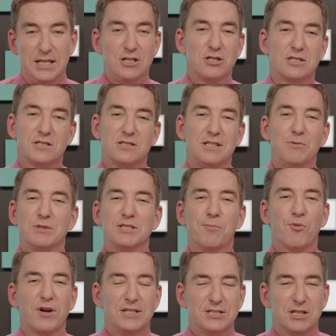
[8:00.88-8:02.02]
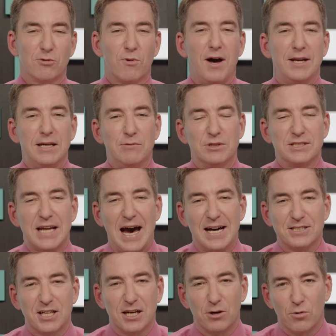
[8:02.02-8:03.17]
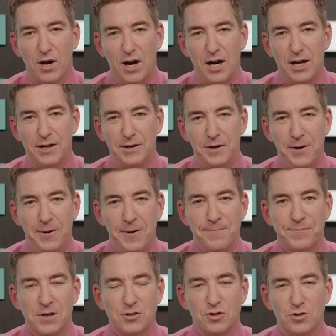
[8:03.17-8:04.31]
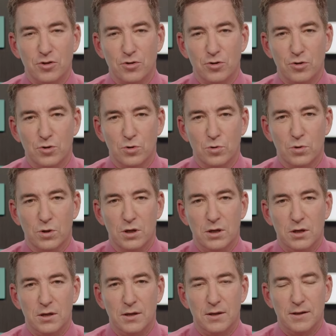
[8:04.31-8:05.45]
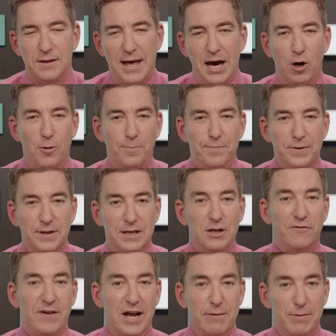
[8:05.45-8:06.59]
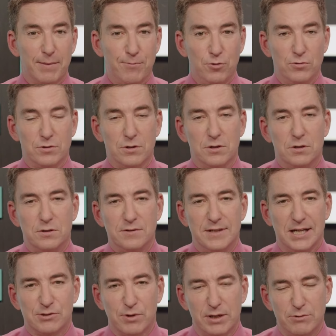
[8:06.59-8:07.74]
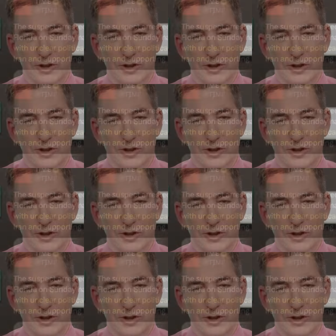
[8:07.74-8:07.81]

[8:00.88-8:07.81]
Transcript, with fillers: He just, he wasn't praising Iran. He was asking Iran to help kill Vladimir Putin. That's what he